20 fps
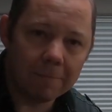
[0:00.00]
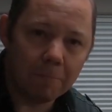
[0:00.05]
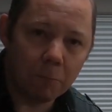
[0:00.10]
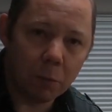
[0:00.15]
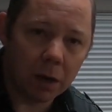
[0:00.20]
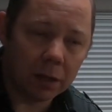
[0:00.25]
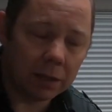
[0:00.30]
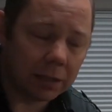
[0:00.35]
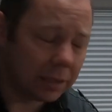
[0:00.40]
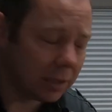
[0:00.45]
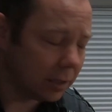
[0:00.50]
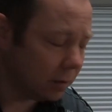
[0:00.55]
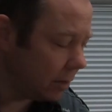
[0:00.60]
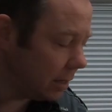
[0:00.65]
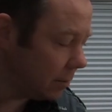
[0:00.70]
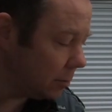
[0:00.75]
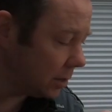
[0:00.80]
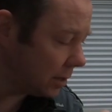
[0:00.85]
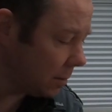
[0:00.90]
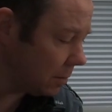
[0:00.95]
might
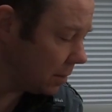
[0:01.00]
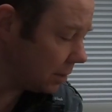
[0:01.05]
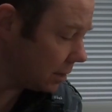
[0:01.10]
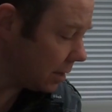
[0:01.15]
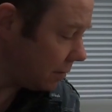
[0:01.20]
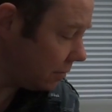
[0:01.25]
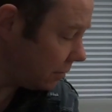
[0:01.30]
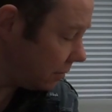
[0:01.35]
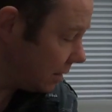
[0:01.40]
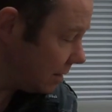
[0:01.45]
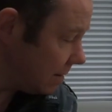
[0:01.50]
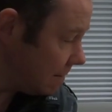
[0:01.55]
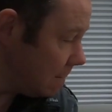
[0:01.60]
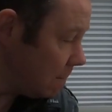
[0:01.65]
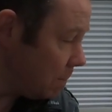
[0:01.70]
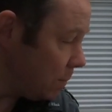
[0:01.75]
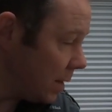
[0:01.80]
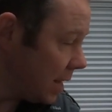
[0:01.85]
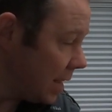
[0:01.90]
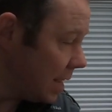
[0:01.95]
disagree with some of the stuff.
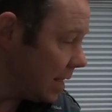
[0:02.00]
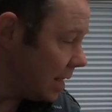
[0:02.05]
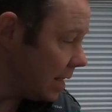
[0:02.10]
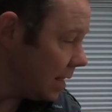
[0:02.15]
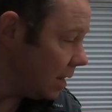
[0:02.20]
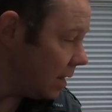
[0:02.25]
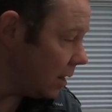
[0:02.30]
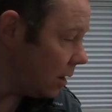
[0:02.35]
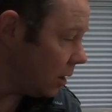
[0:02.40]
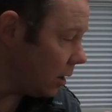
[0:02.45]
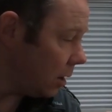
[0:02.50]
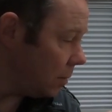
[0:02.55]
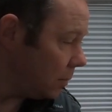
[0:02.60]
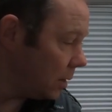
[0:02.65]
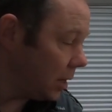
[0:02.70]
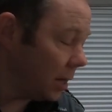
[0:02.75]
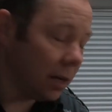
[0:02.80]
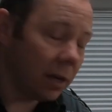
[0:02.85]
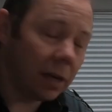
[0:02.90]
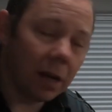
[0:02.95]

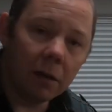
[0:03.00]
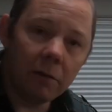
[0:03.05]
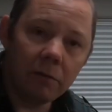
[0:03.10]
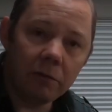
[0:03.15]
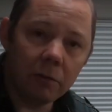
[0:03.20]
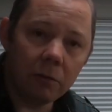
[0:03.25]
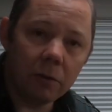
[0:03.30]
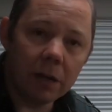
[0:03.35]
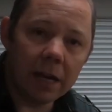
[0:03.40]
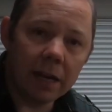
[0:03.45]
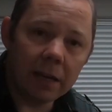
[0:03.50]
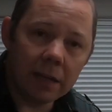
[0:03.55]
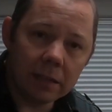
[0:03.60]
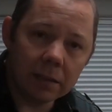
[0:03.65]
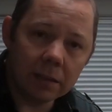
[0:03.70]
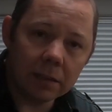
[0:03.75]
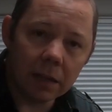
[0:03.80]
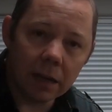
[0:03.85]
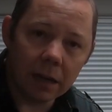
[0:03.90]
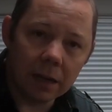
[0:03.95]
I'm going to go through now the
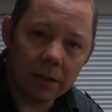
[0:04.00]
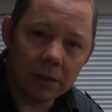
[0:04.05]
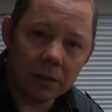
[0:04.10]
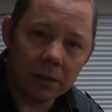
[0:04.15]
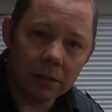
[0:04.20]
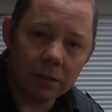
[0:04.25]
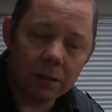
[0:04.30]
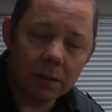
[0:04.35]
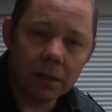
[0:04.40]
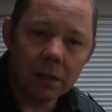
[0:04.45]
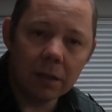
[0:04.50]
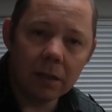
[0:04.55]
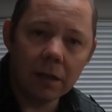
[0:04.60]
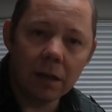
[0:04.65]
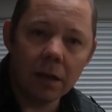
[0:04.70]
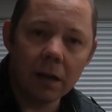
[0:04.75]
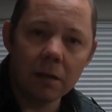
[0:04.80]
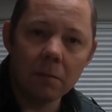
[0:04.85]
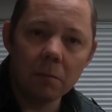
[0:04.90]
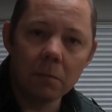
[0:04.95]
installation,
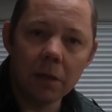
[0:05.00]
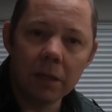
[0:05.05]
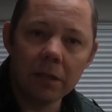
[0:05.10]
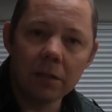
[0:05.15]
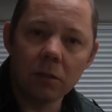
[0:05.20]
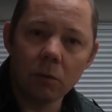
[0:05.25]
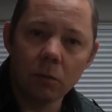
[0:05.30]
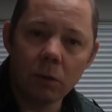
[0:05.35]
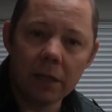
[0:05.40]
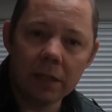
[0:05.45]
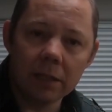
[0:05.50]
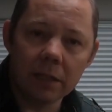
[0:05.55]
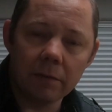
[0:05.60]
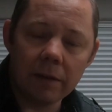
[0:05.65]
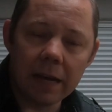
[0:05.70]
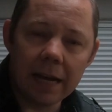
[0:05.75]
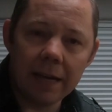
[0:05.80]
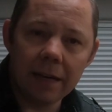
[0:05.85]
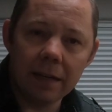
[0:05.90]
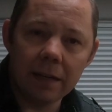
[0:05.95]
install it into the
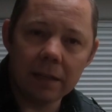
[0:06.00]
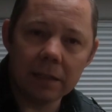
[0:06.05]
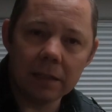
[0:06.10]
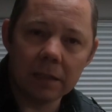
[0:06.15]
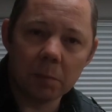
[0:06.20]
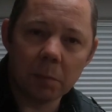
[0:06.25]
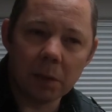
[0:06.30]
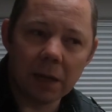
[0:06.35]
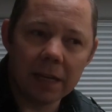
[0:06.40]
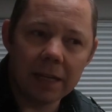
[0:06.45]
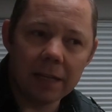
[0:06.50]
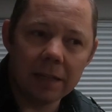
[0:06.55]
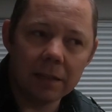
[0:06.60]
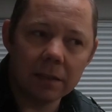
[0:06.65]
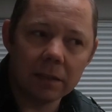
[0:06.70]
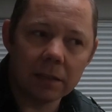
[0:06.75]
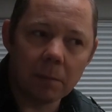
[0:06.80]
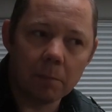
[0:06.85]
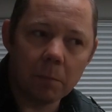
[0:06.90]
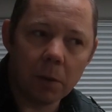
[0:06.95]
van and
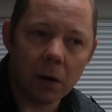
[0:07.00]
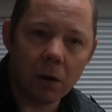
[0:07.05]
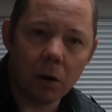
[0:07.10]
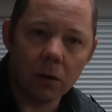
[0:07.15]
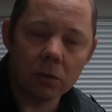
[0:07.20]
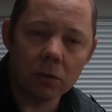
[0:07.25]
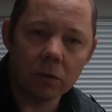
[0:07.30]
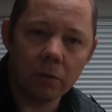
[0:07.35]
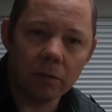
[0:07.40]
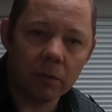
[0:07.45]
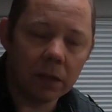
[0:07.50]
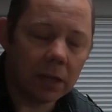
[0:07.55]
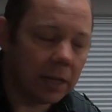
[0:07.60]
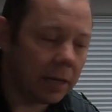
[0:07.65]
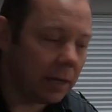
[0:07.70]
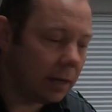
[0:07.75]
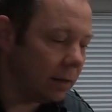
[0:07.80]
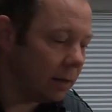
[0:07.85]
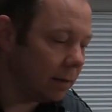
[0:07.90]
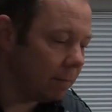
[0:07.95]
explain some parts of
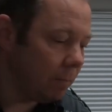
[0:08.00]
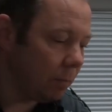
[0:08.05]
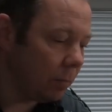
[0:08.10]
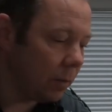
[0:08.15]
the